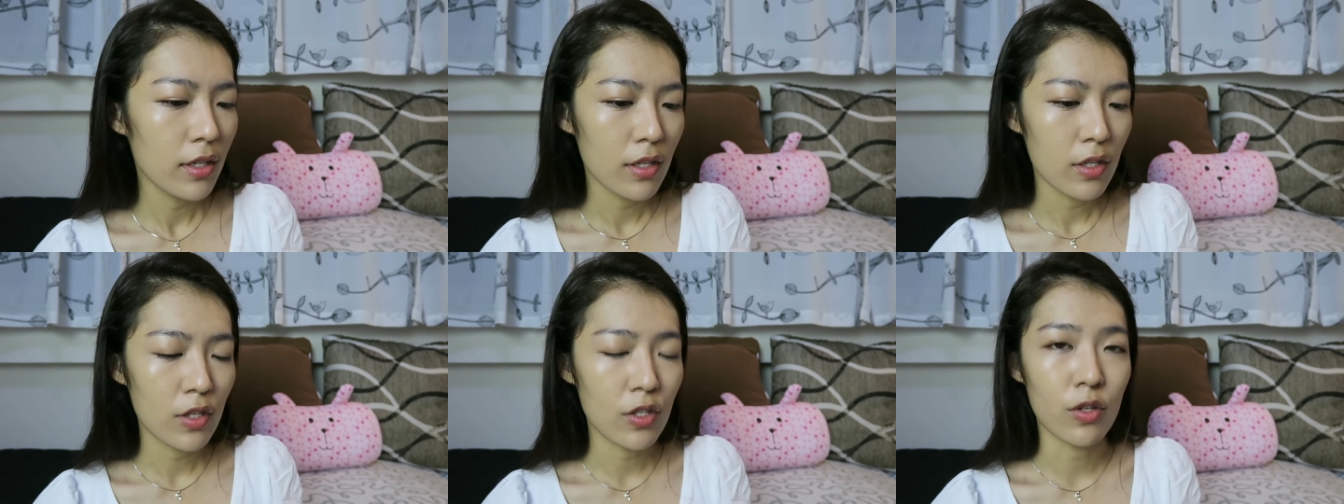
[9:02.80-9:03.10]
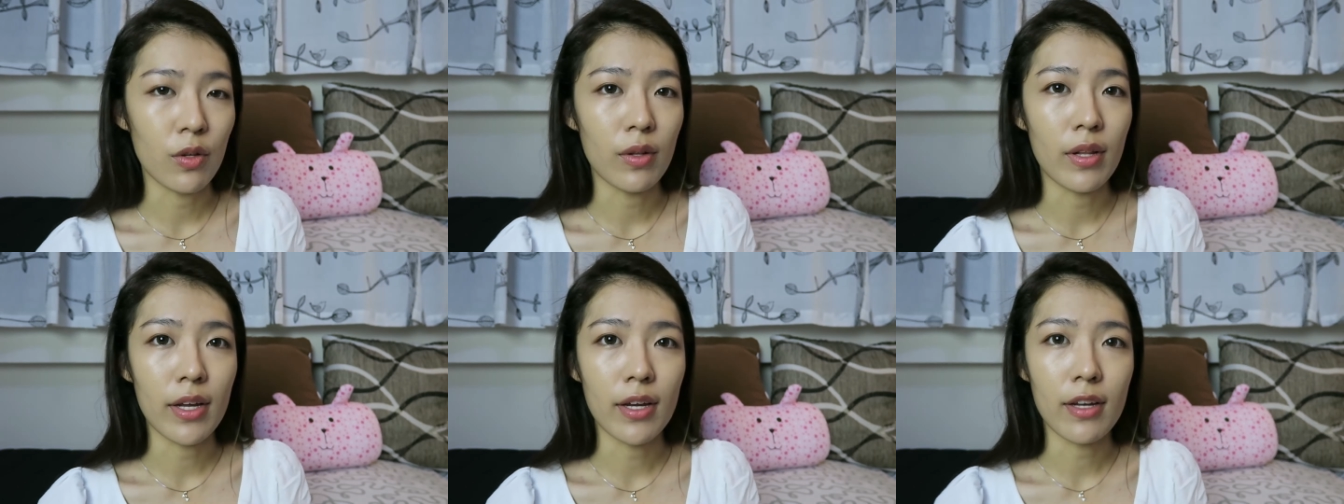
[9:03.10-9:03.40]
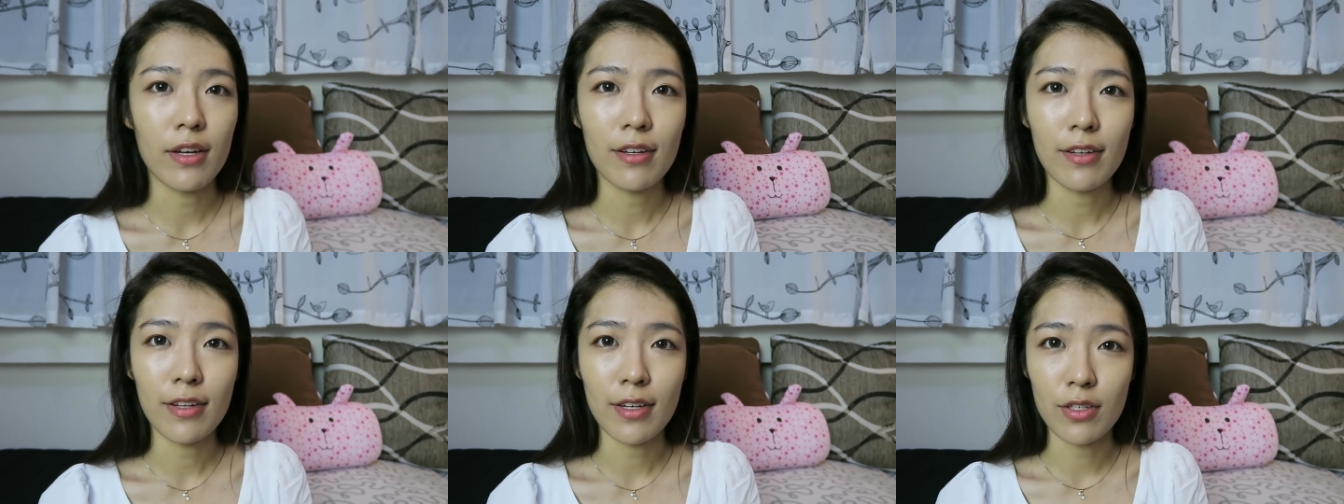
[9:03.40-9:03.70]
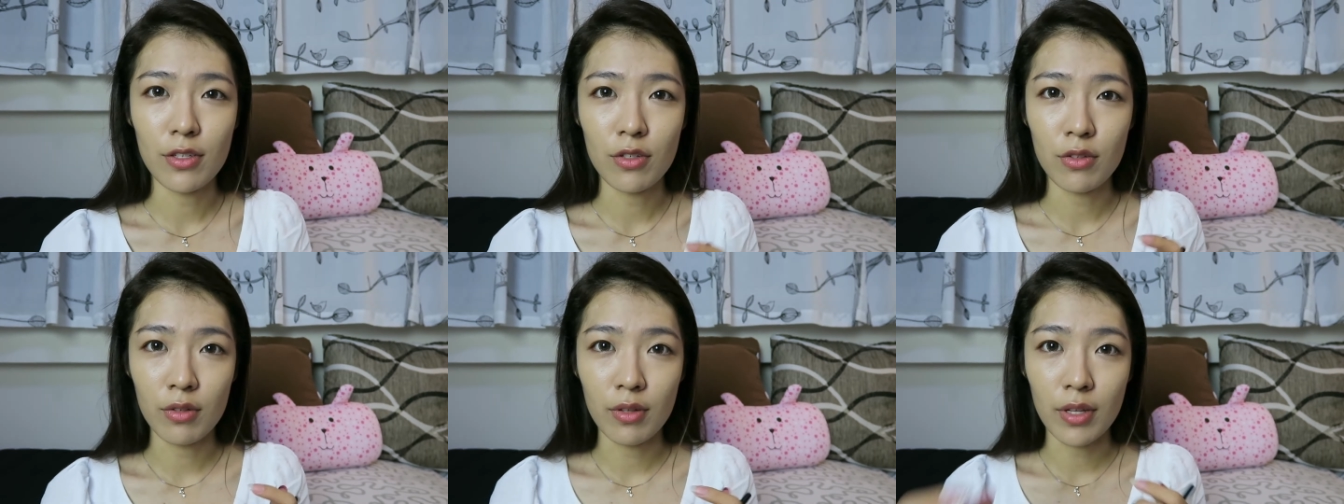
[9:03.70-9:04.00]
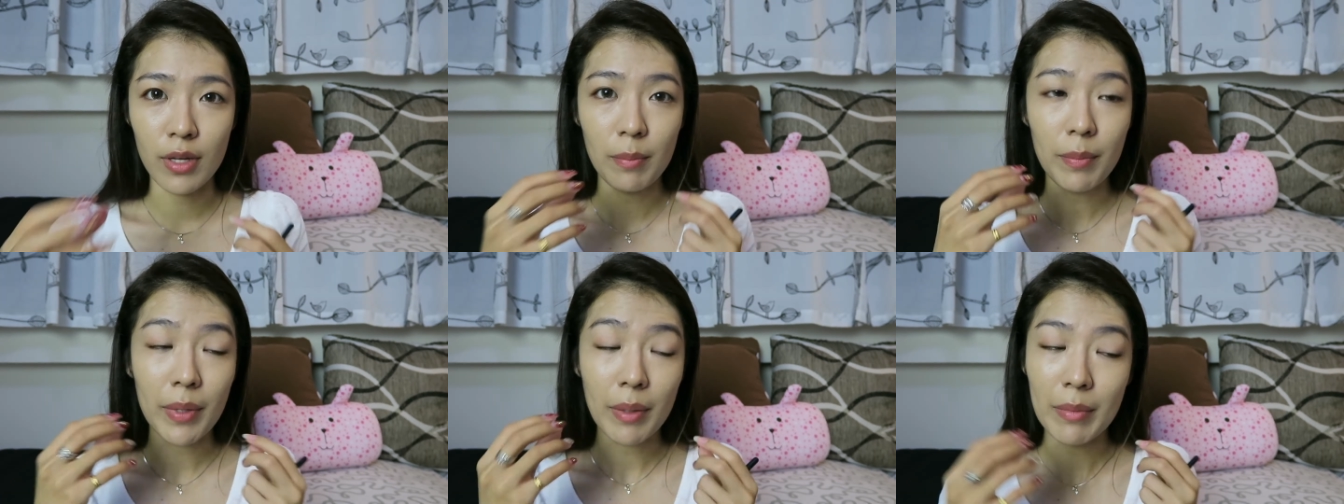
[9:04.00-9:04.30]
so like there's no
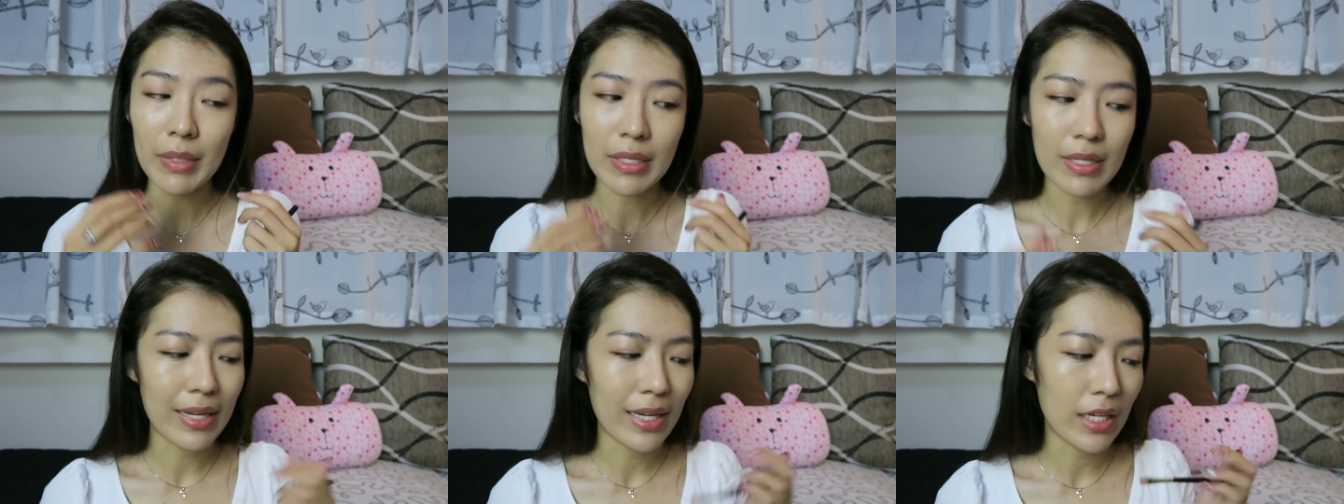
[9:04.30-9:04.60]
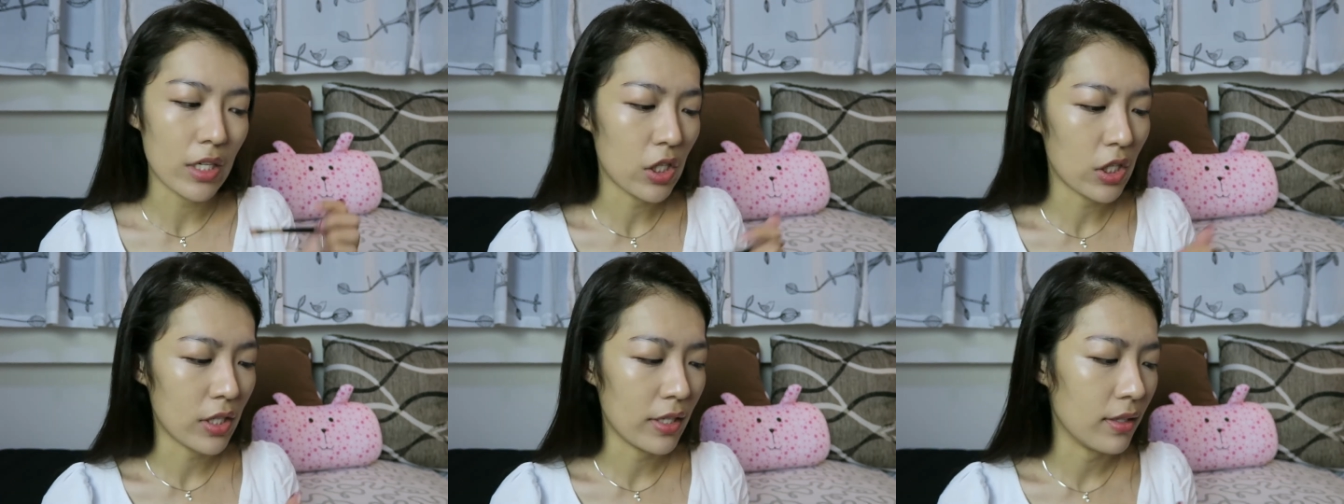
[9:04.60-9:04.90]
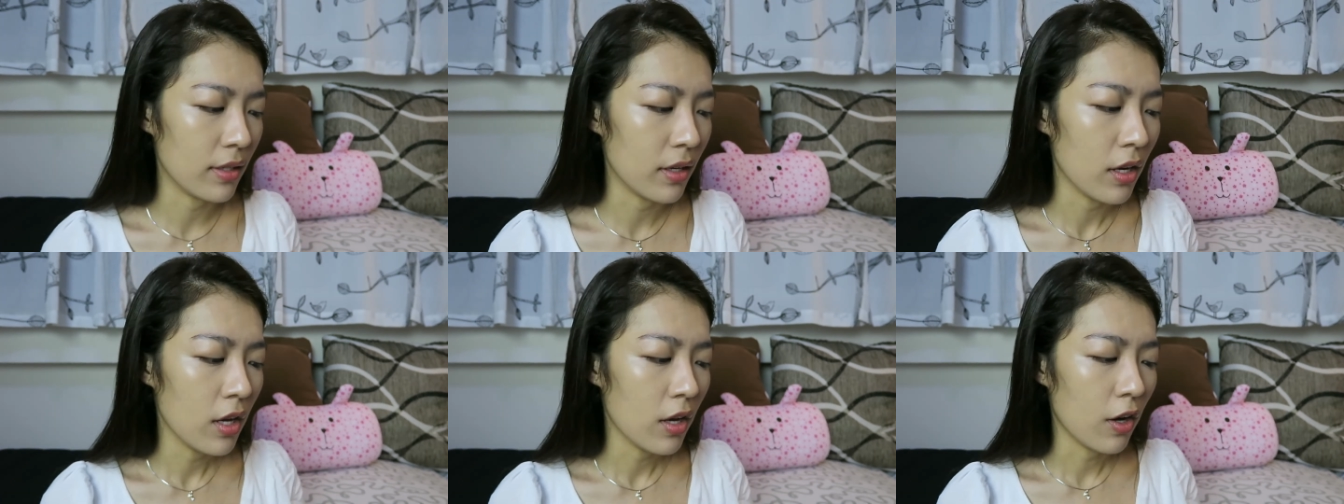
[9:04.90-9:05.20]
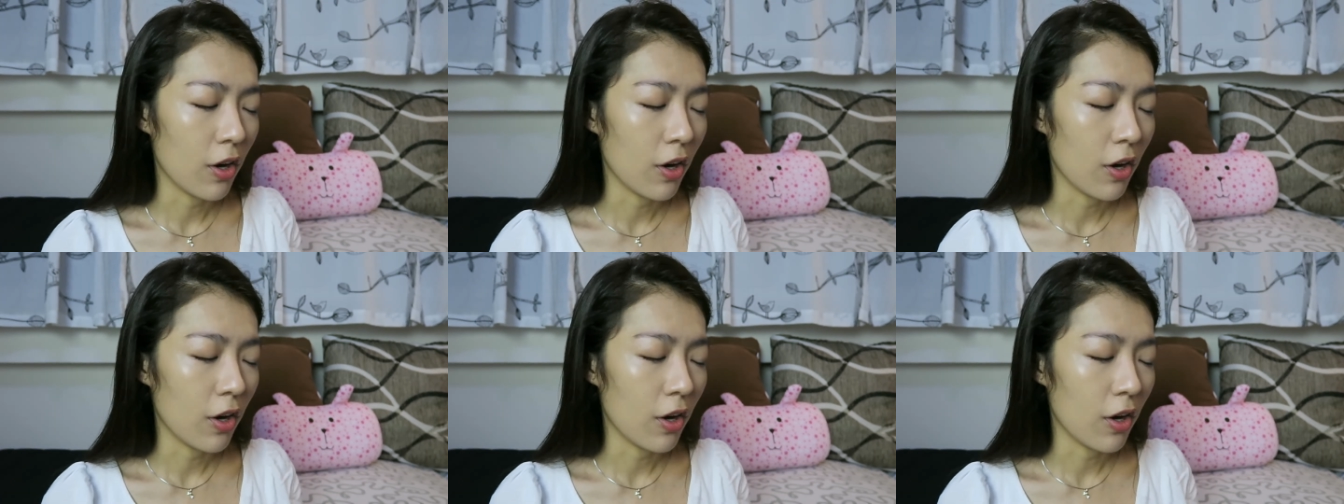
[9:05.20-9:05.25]
like pigmentation